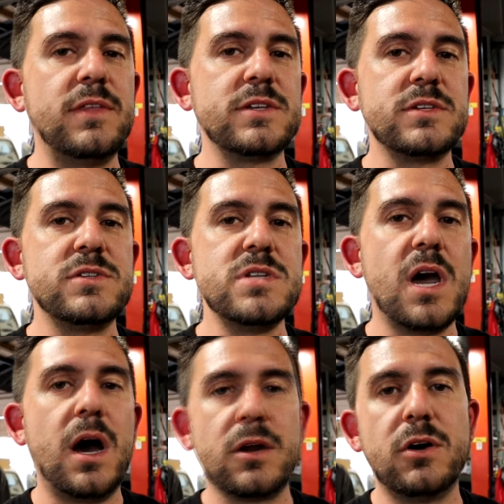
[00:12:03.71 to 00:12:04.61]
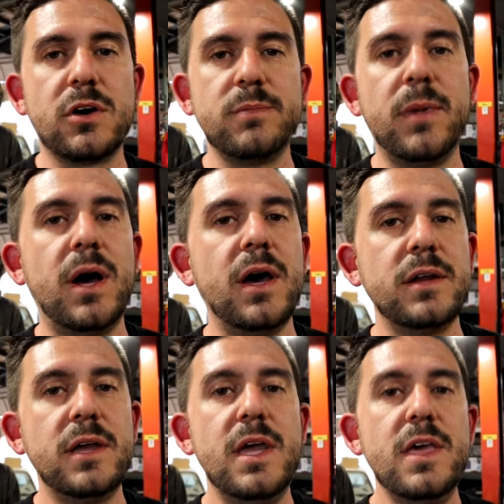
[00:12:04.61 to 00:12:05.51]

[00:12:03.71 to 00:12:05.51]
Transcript: and this is not a hard mod.